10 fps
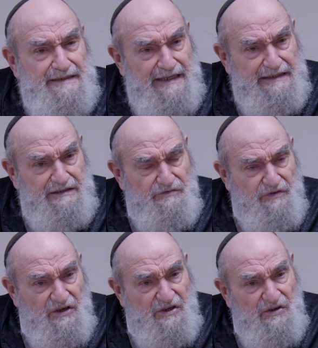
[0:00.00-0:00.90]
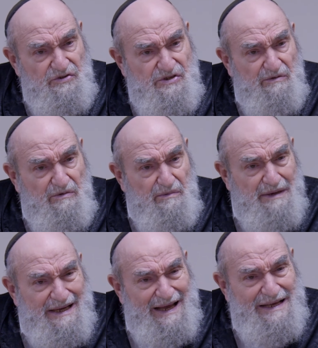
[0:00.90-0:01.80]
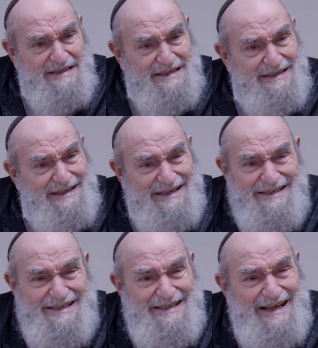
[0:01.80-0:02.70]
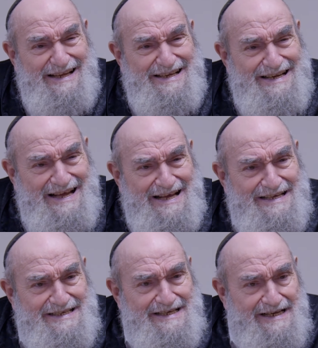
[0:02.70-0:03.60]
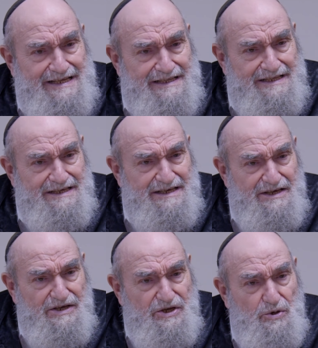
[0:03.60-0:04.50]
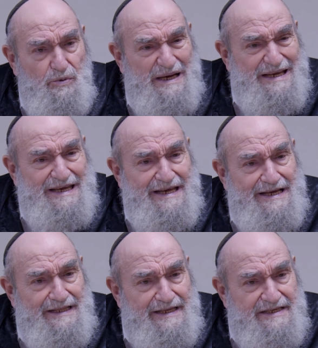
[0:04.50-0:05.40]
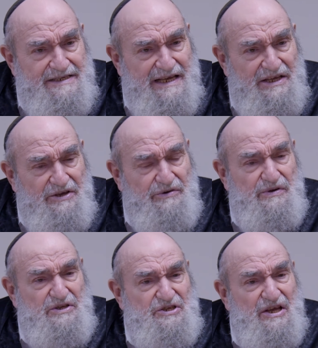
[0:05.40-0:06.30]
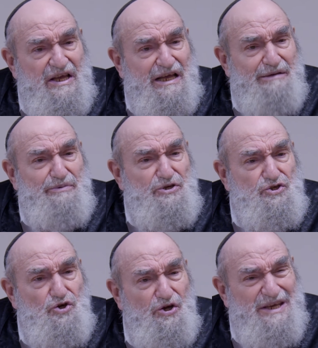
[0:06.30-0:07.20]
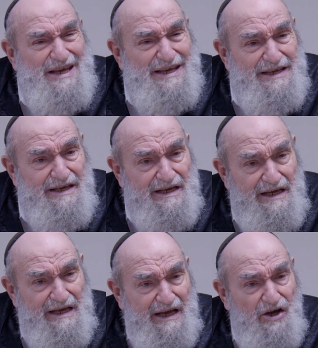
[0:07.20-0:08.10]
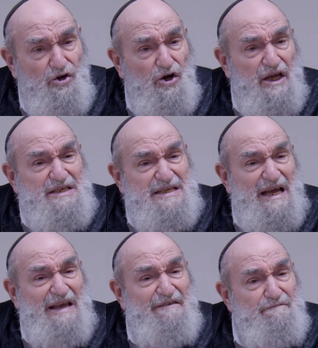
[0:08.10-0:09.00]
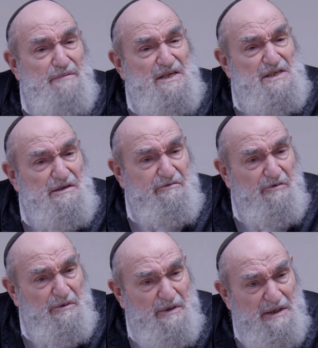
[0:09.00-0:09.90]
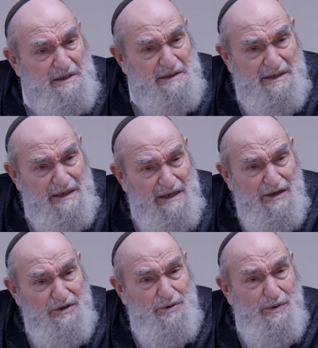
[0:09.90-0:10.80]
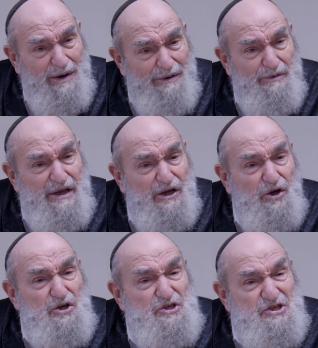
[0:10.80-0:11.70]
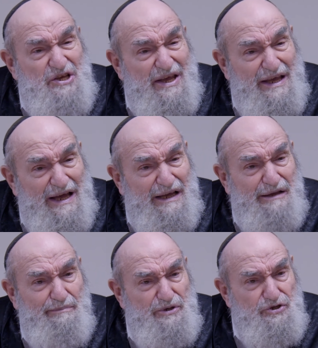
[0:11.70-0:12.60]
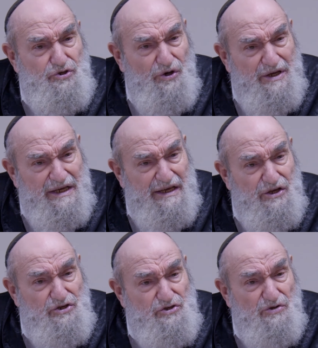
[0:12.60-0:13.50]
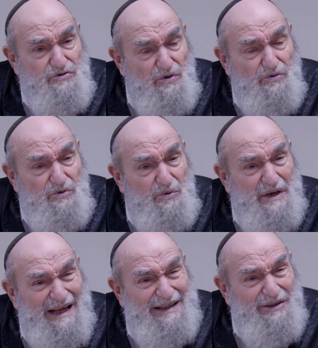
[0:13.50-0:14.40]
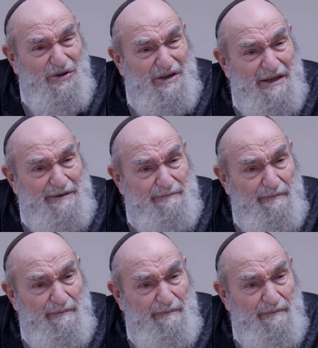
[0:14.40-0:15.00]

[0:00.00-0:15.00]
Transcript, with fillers: That if you kill someone by accident, it's not an accident. You were careless, and you're a tzeach A guy is chayiv misa for it. You are a roitzeach b'shoyeg. You just don't know the halacha.